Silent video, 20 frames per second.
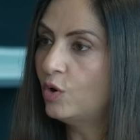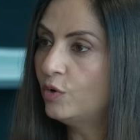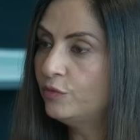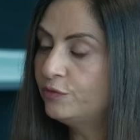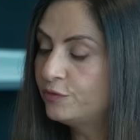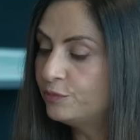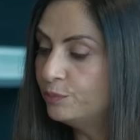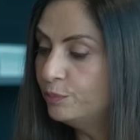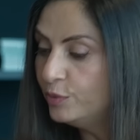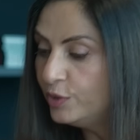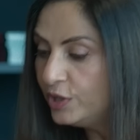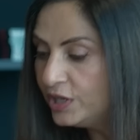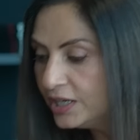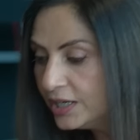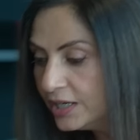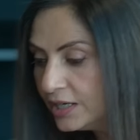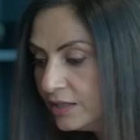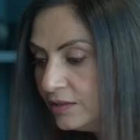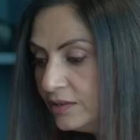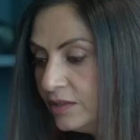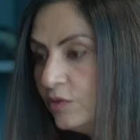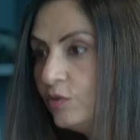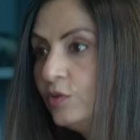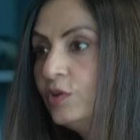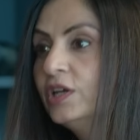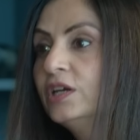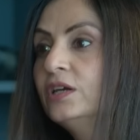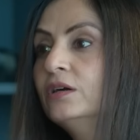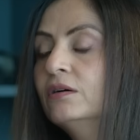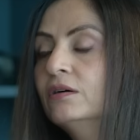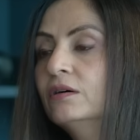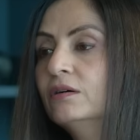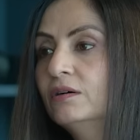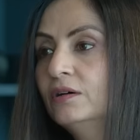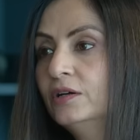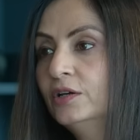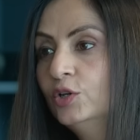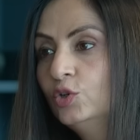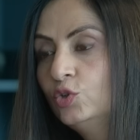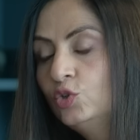of bringing in the rigor
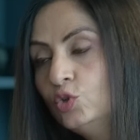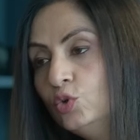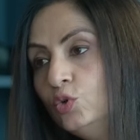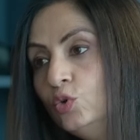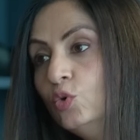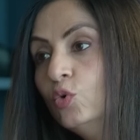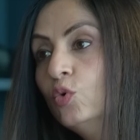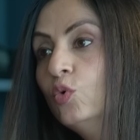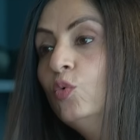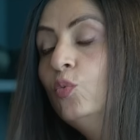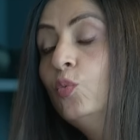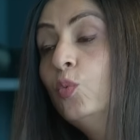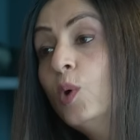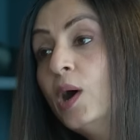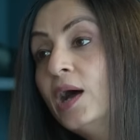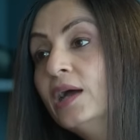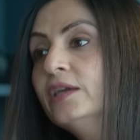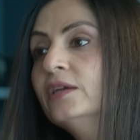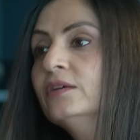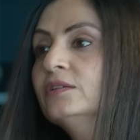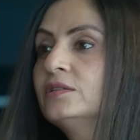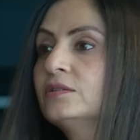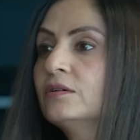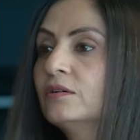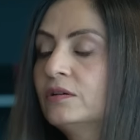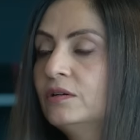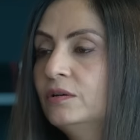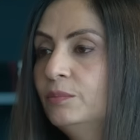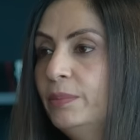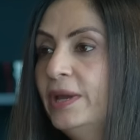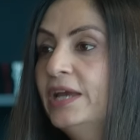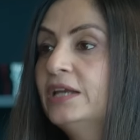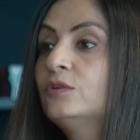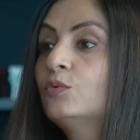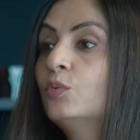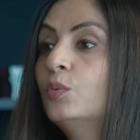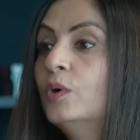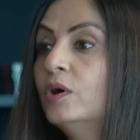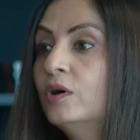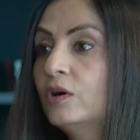hmm. to know why a certain bet
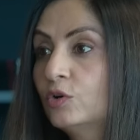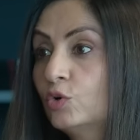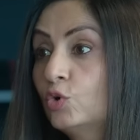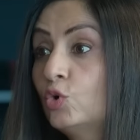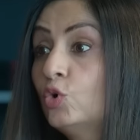work,